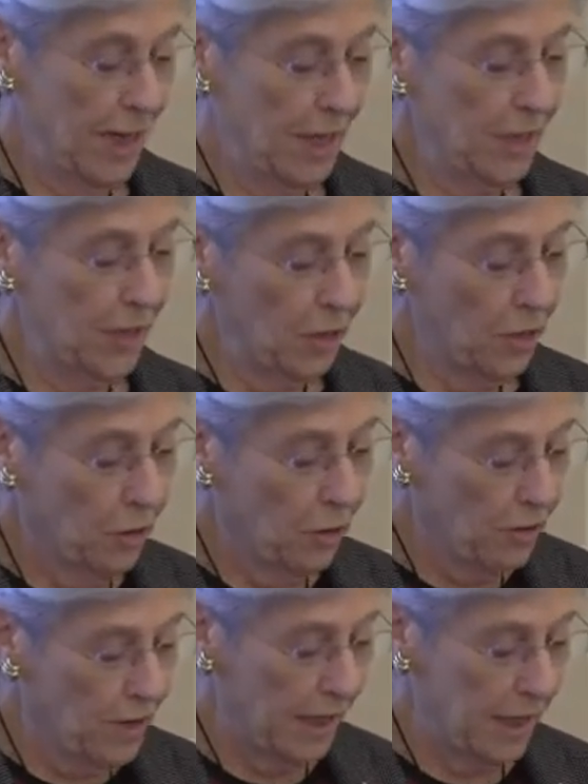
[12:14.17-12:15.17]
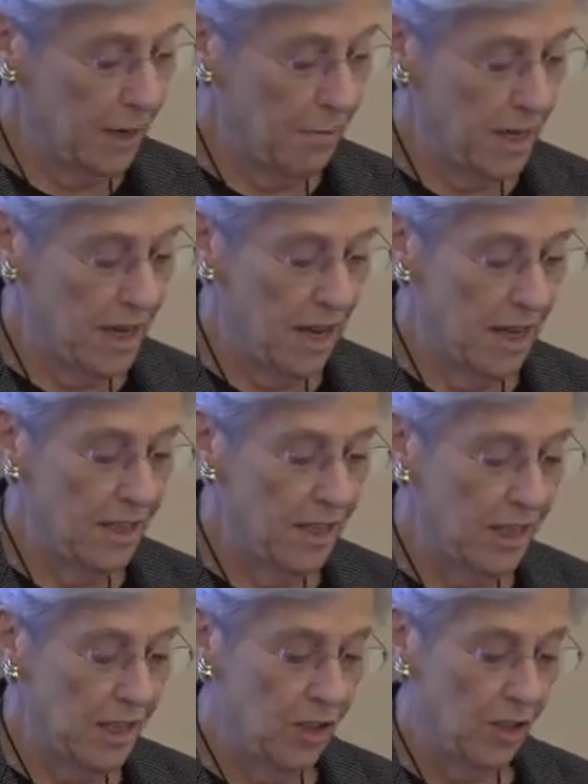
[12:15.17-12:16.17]
Security can be
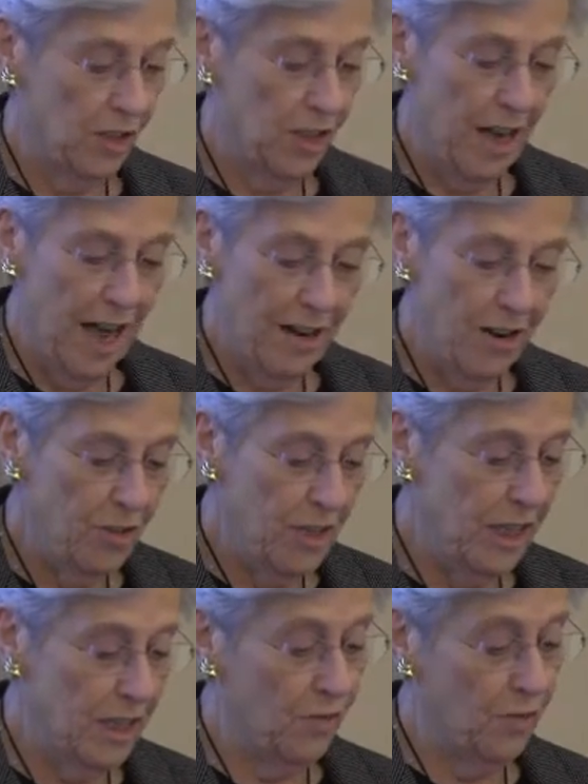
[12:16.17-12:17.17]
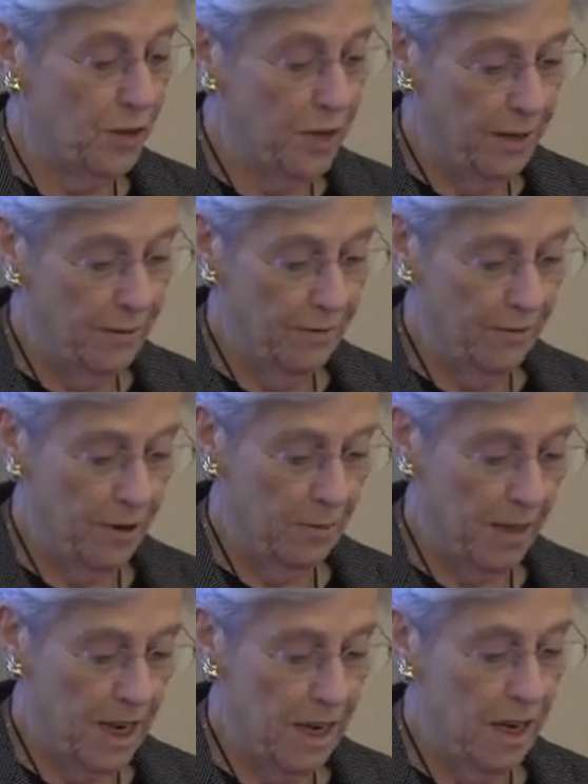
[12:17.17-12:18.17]
understood not only as freedom
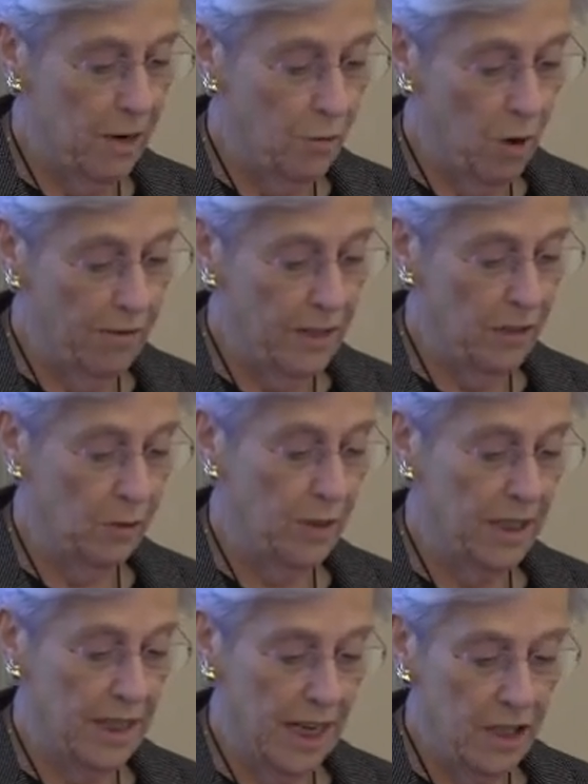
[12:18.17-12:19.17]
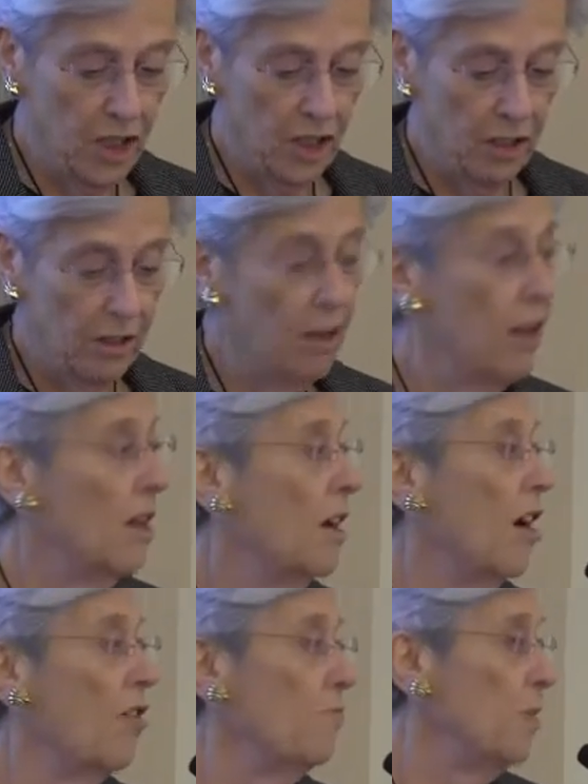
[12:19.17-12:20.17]
from care, worries, or attention
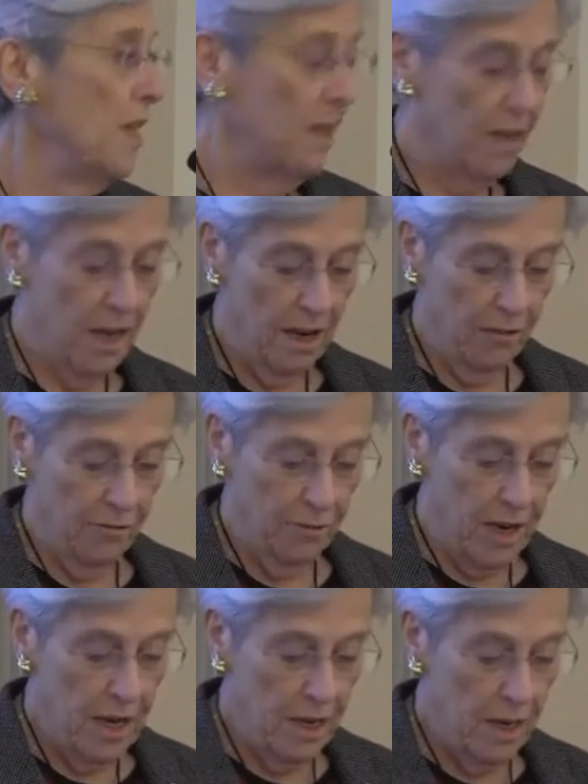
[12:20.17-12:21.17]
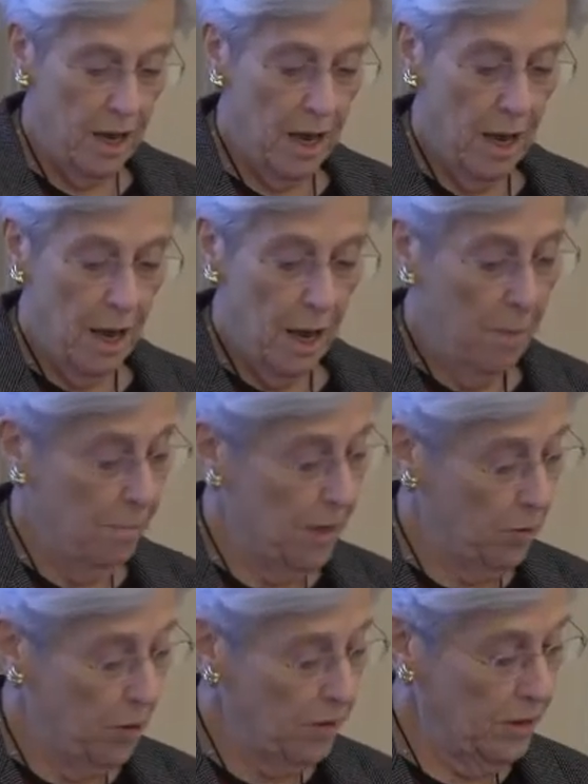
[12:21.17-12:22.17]
of being carefree, but
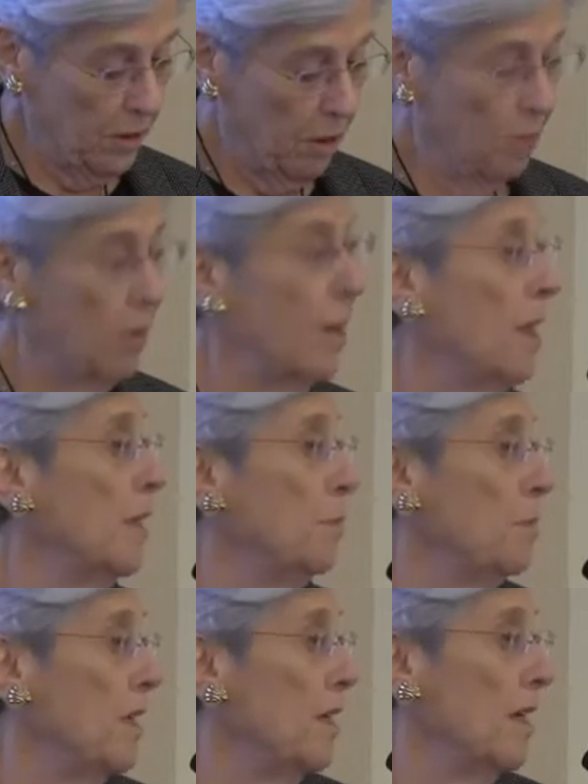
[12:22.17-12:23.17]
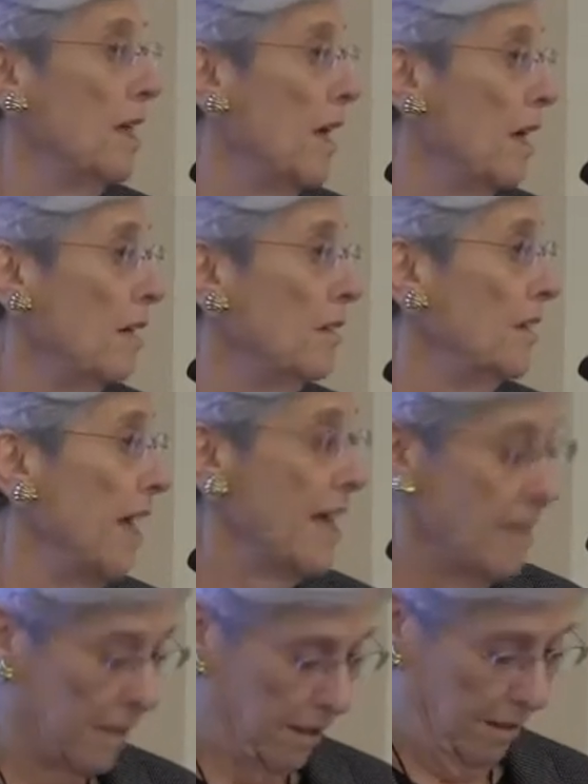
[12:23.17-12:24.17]
also as being
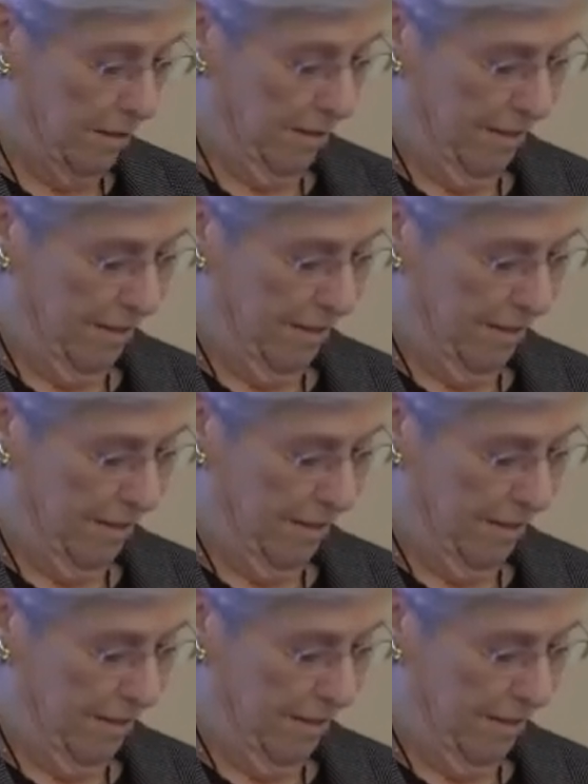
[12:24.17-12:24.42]
careless.